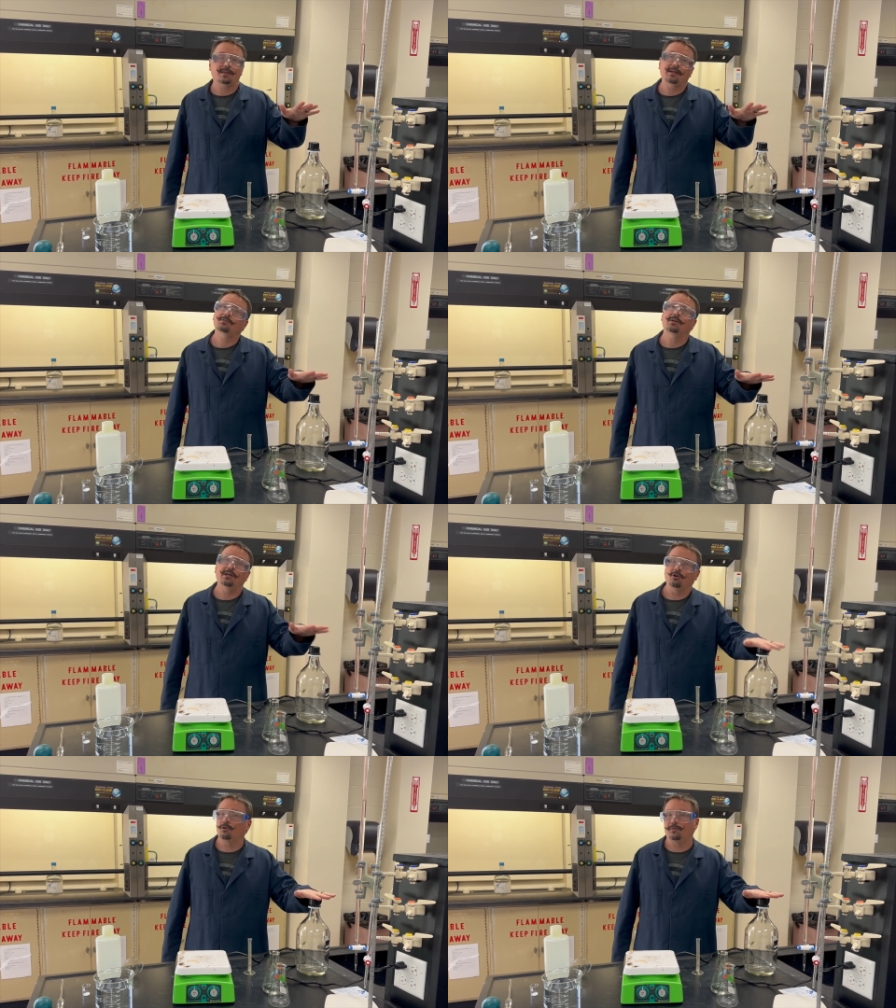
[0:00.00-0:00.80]
That's going to
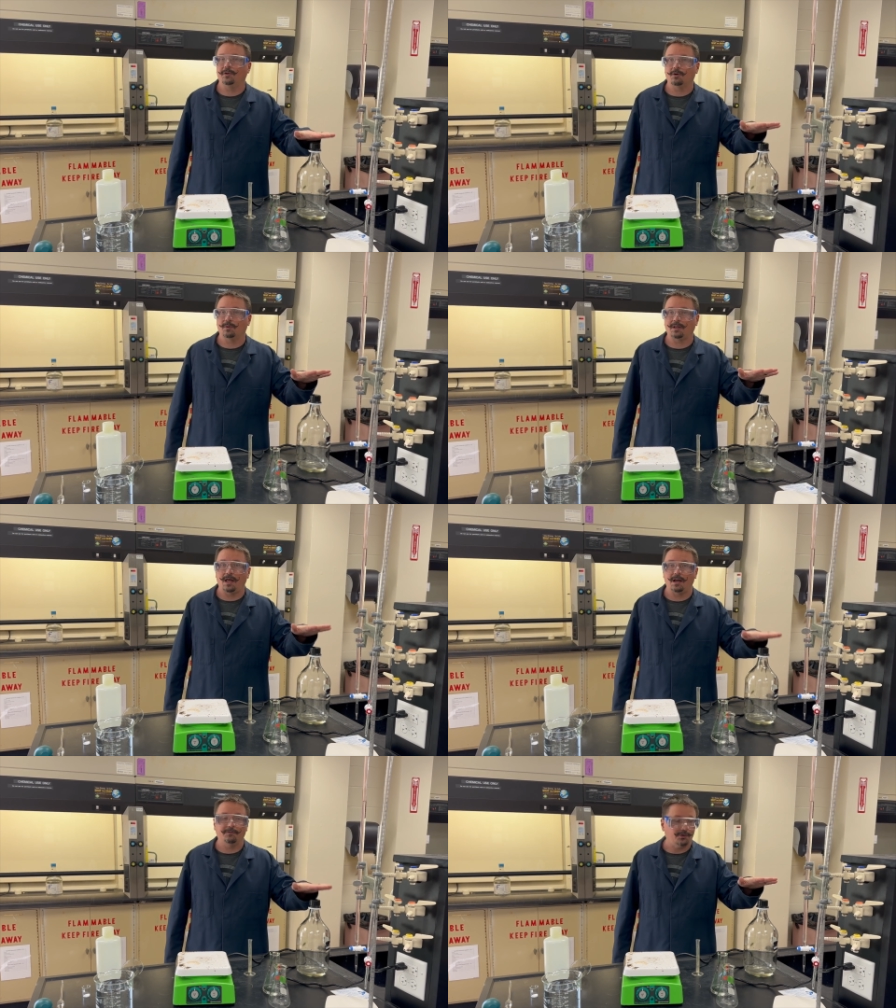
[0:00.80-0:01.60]
interfere with a
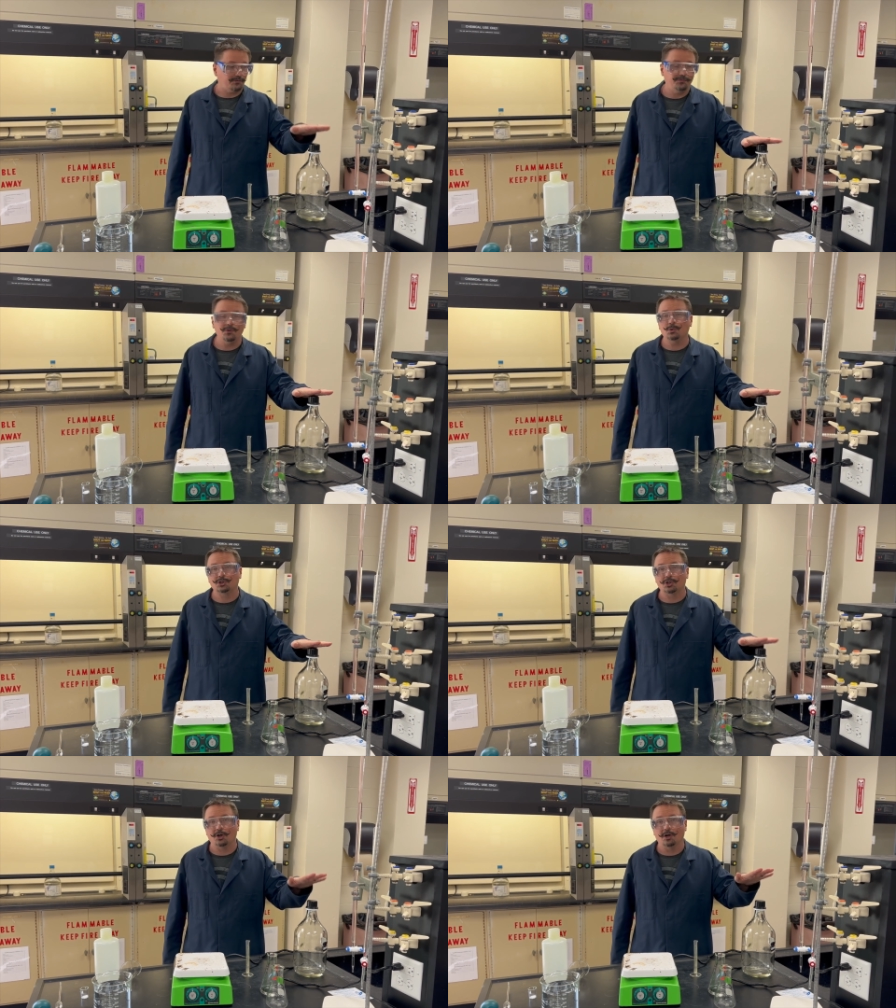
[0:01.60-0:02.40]
lot of your
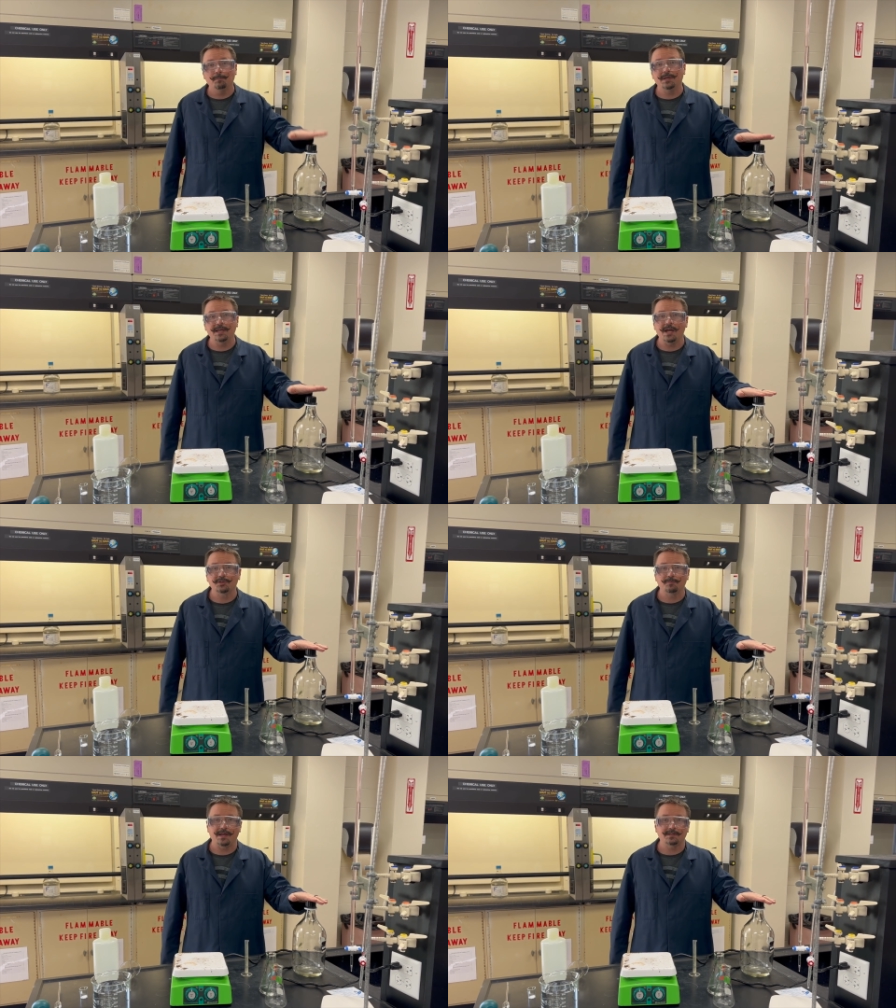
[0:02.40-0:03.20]
future
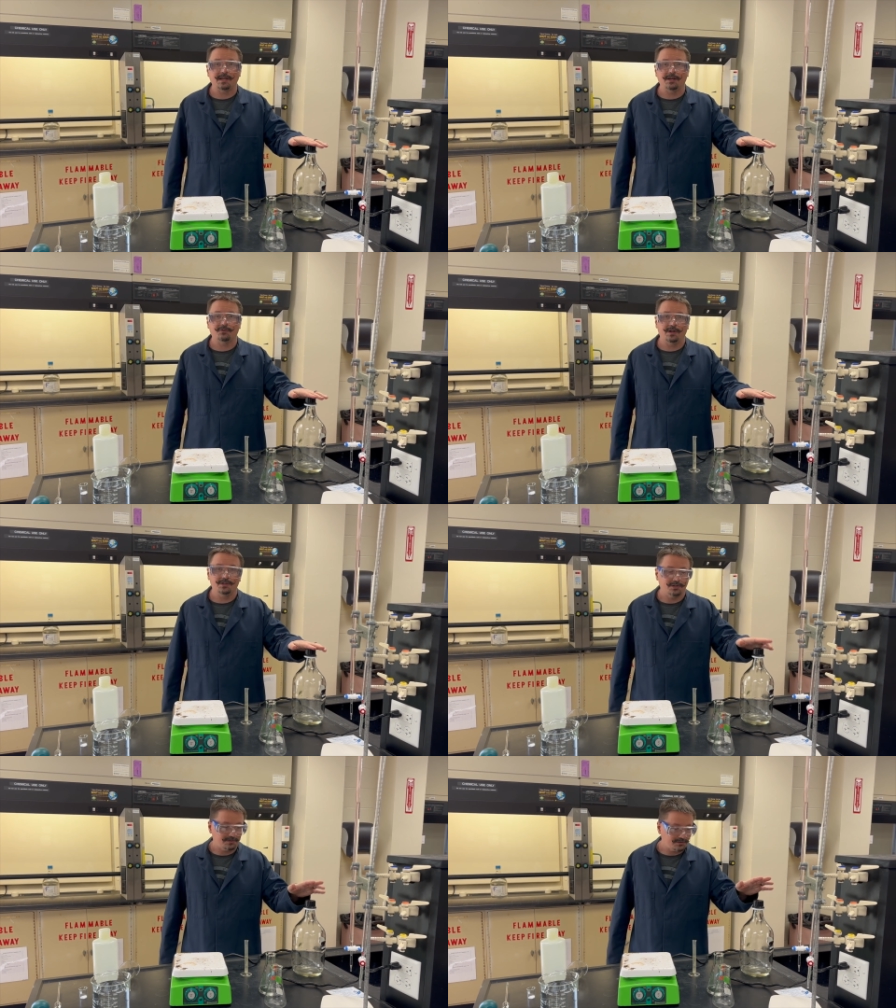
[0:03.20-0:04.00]
pH based
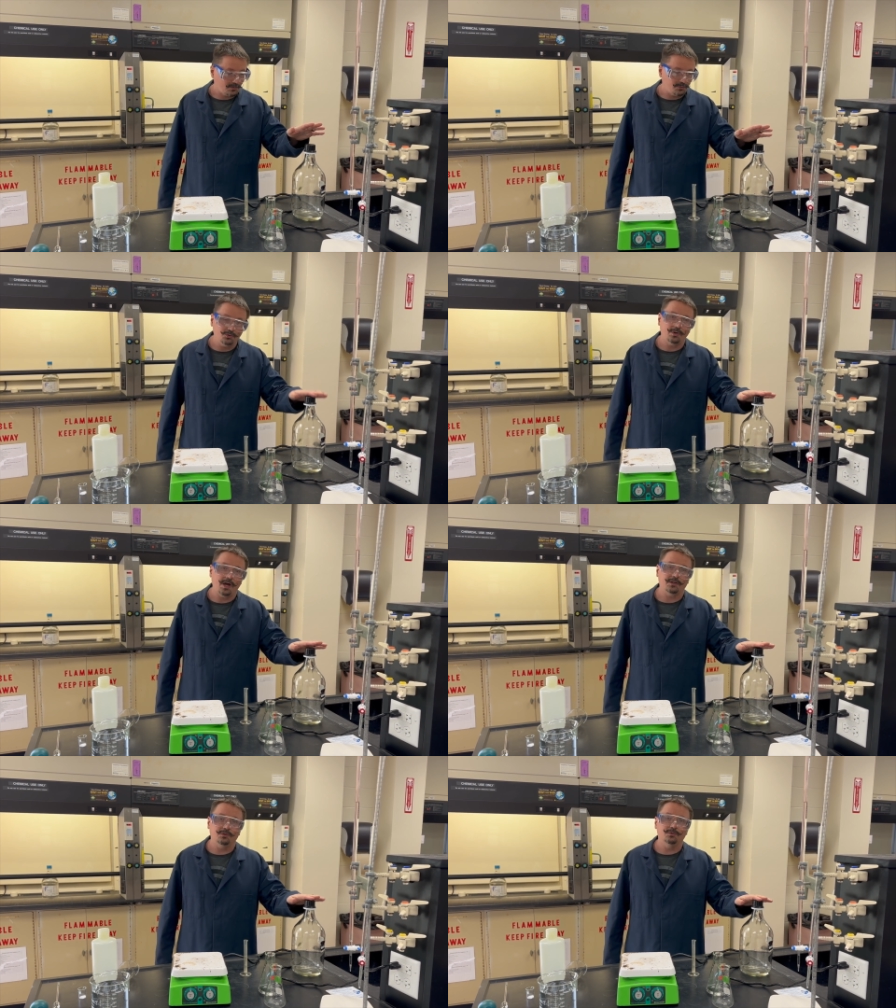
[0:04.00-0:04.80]
titration. So do
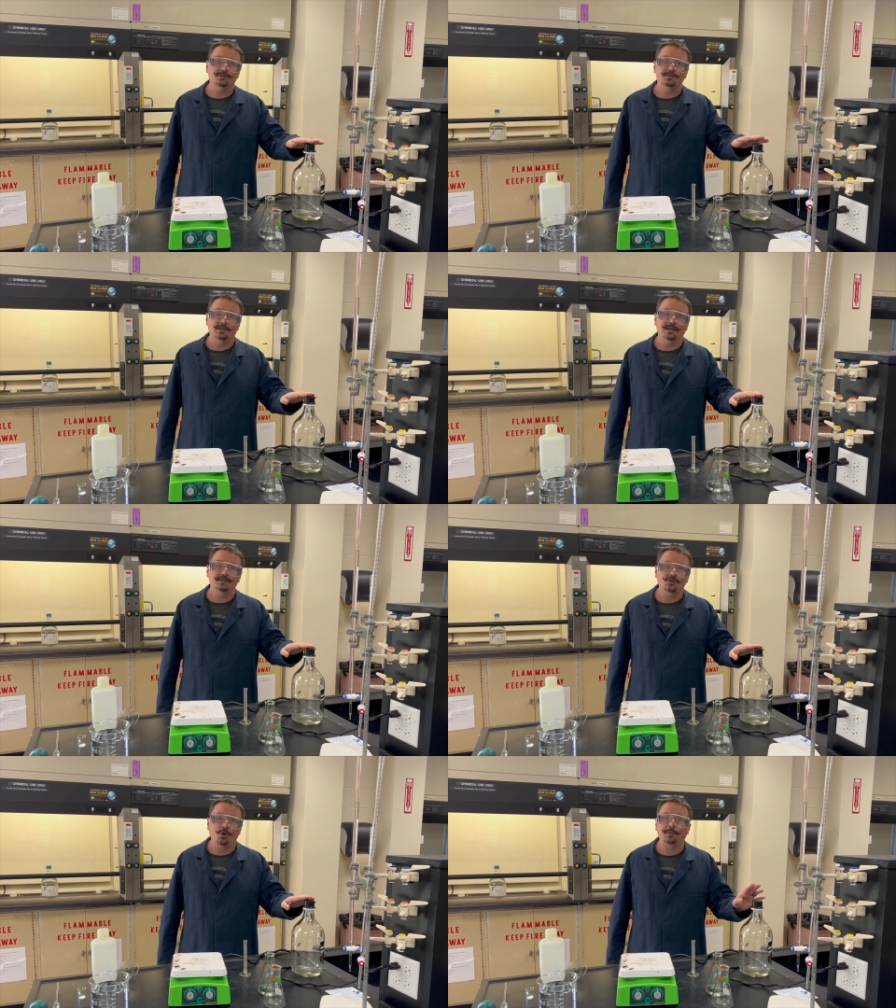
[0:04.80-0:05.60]
not use any
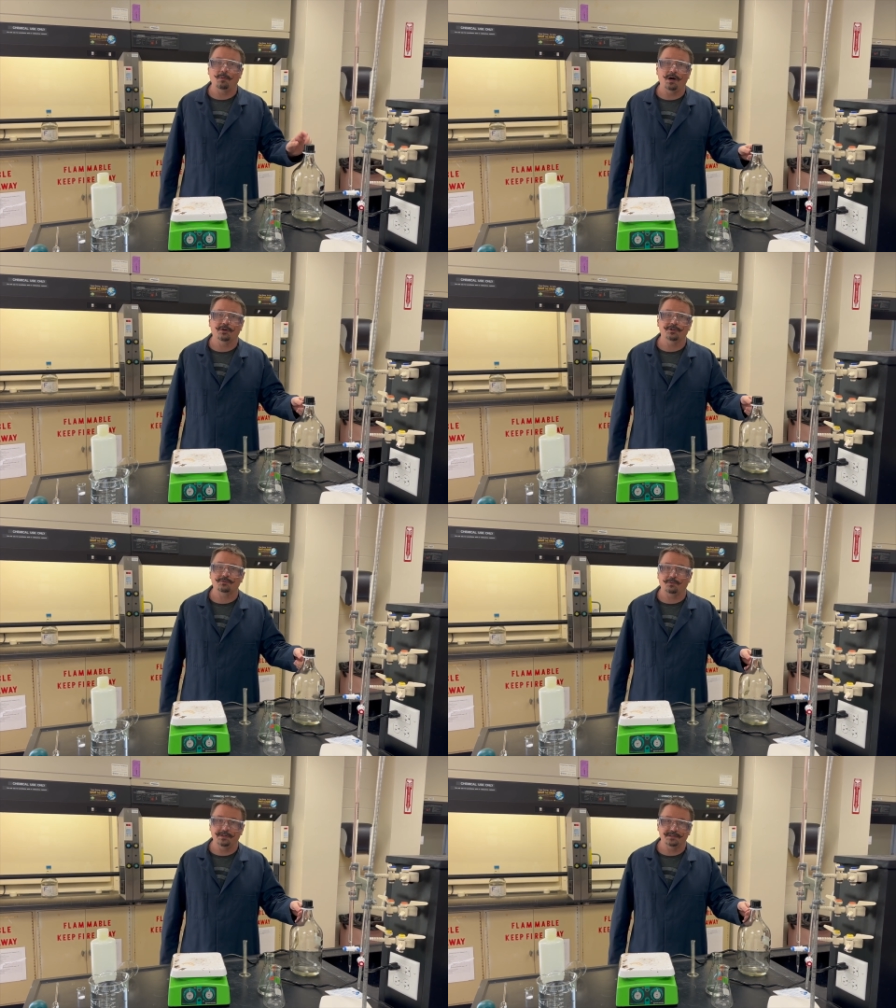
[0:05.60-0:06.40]
soapy water.
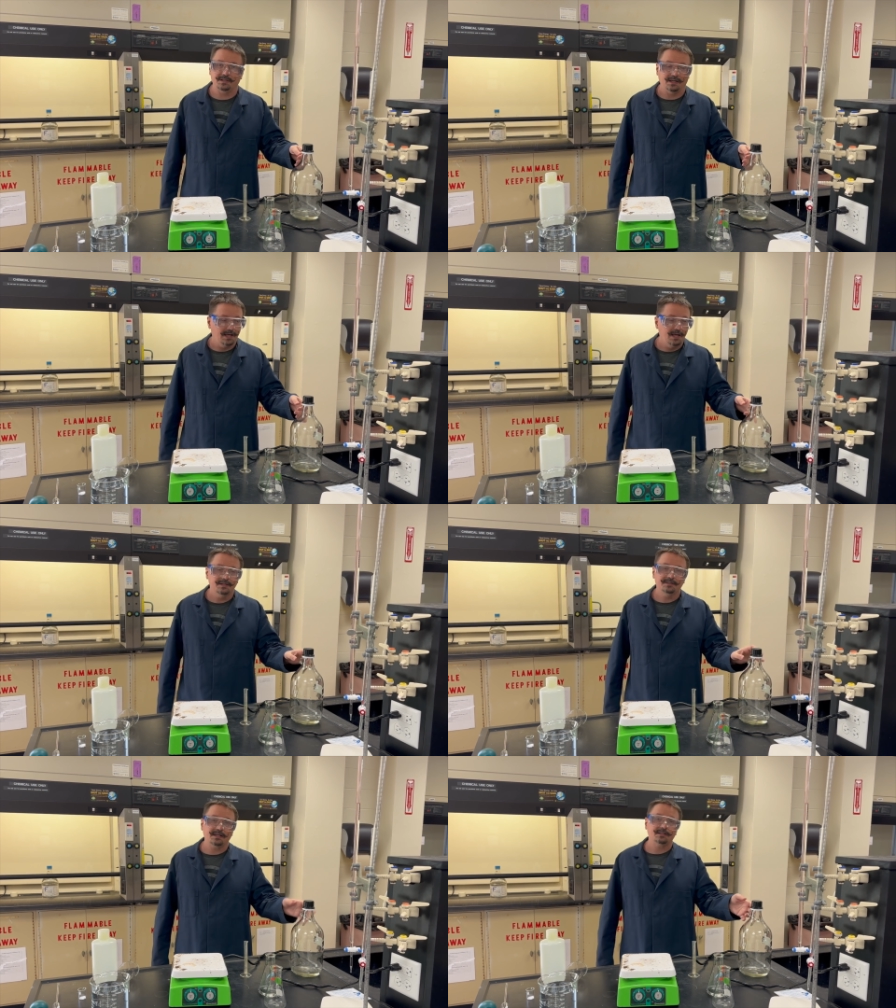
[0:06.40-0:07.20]
Just rinse it
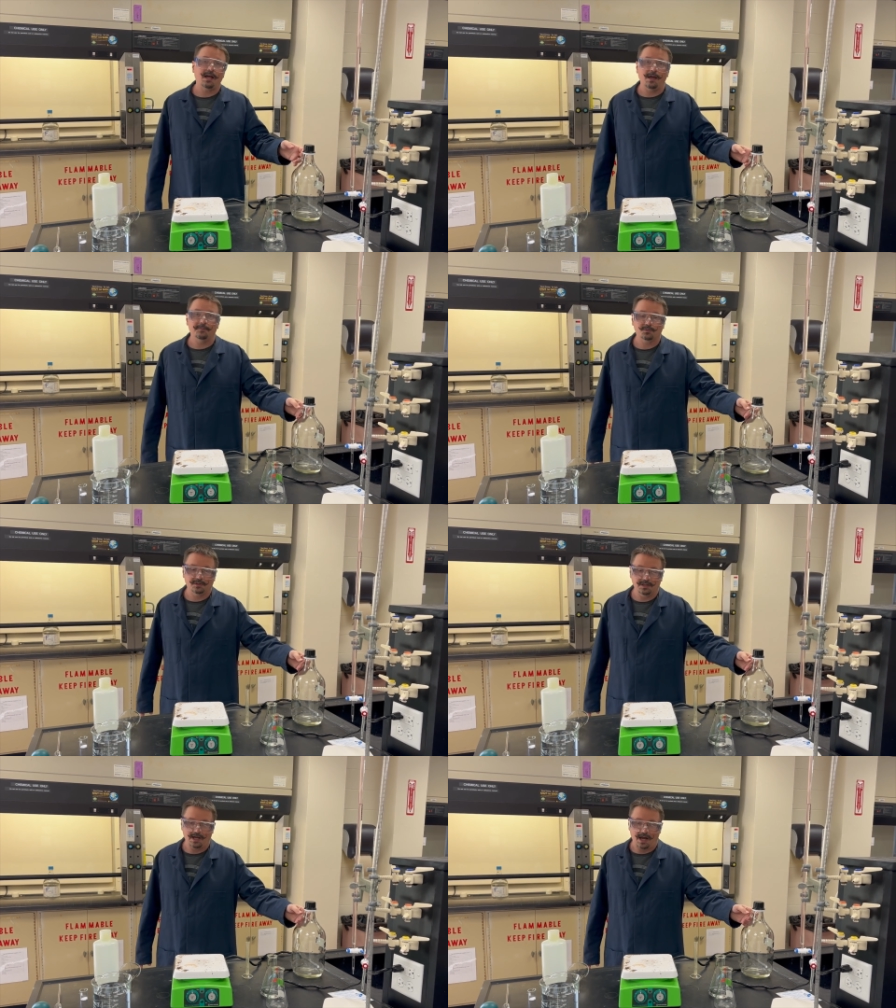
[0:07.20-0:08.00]
six times
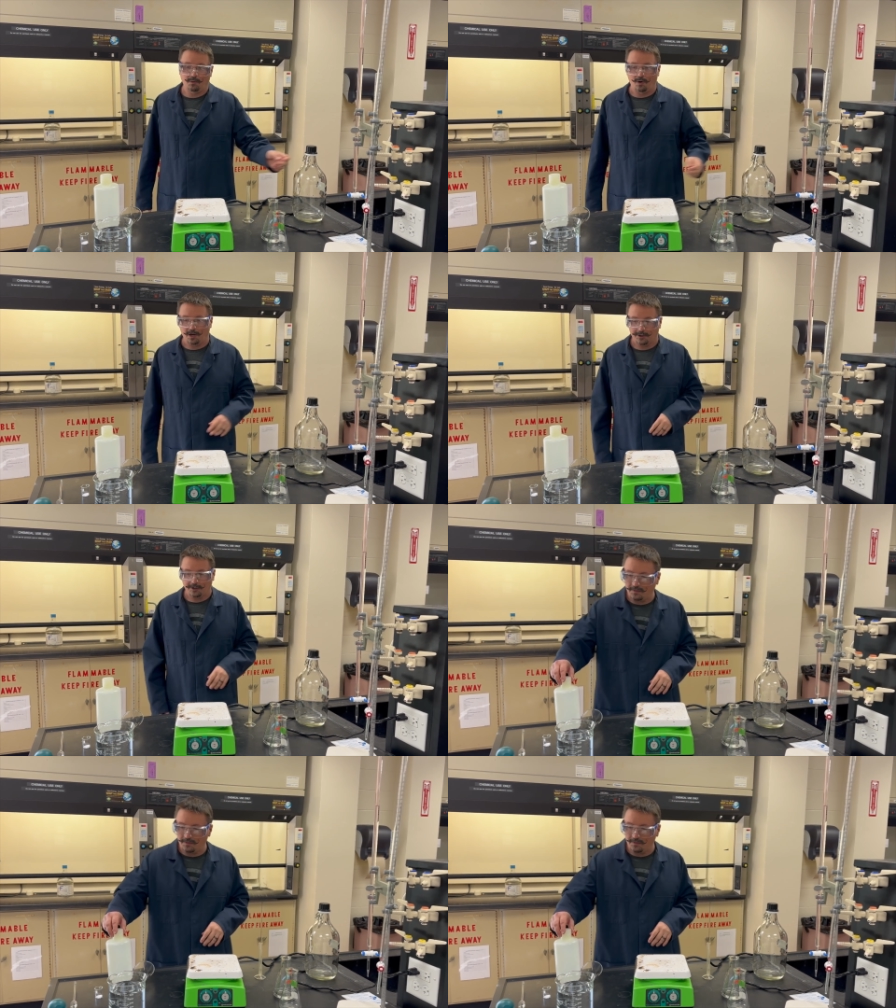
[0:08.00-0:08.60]
with DI water.